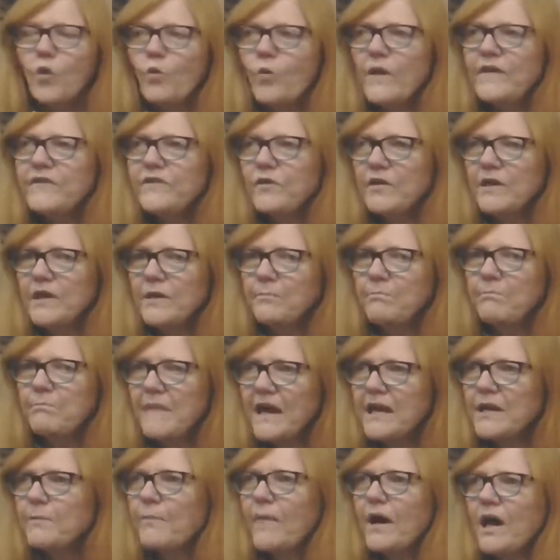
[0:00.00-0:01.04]
when they're in
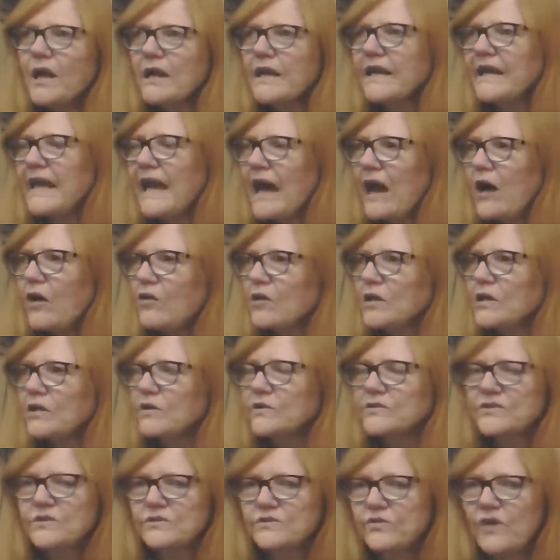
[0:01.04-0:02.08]
metabolic
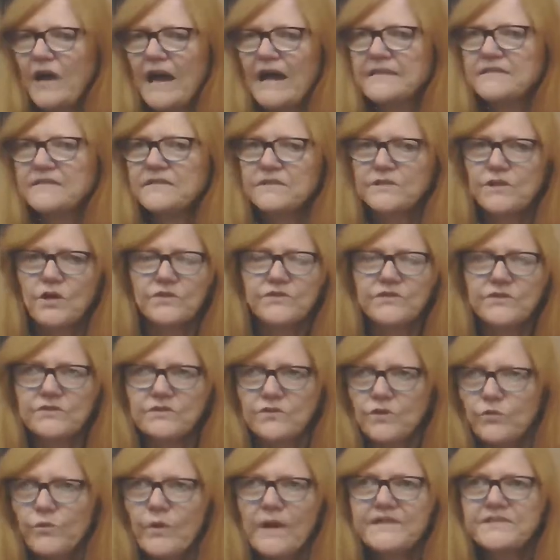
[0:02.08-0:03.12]
alkalosis or
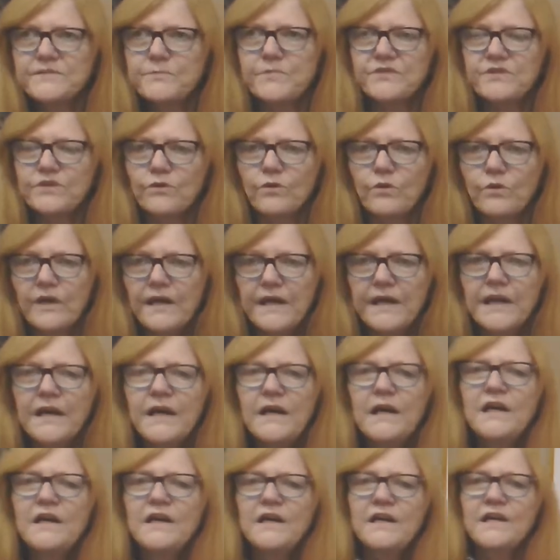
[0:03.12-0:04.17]
acidosis or respiratory.
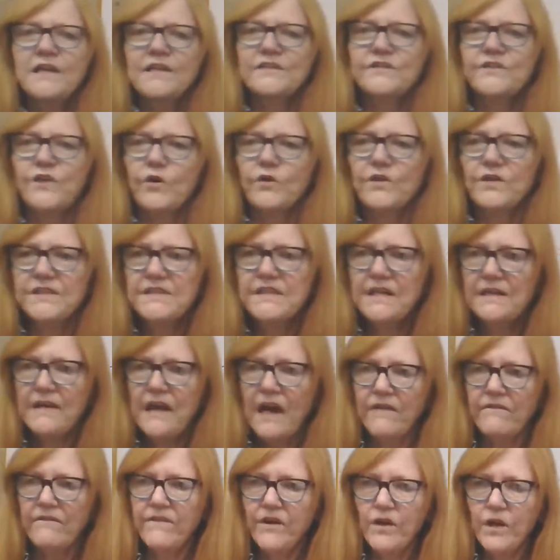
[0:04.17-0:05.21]
So you did
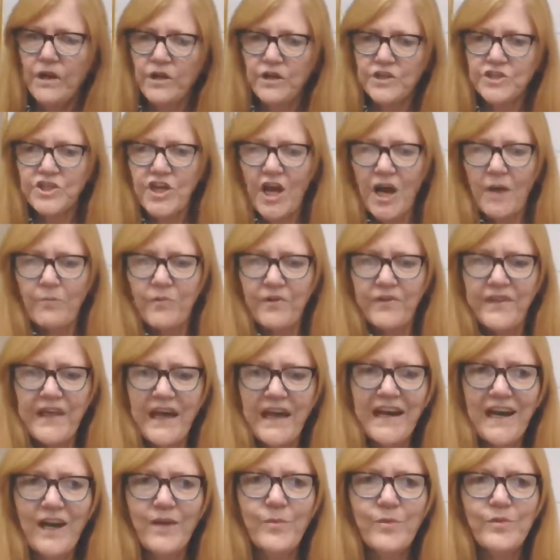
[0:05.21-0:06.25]
a very good job with
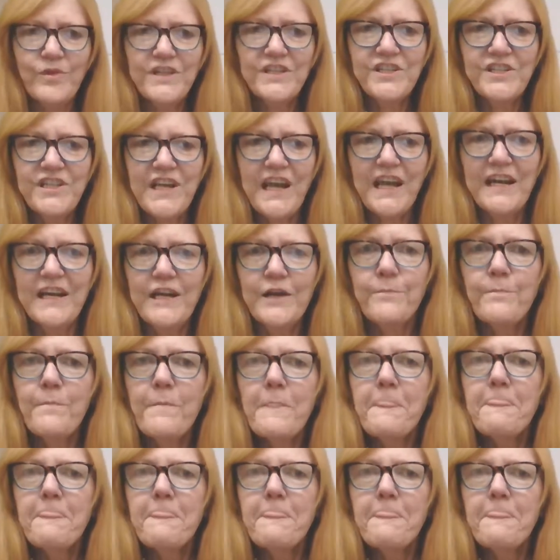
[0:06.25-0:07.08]
that. I appreciate it.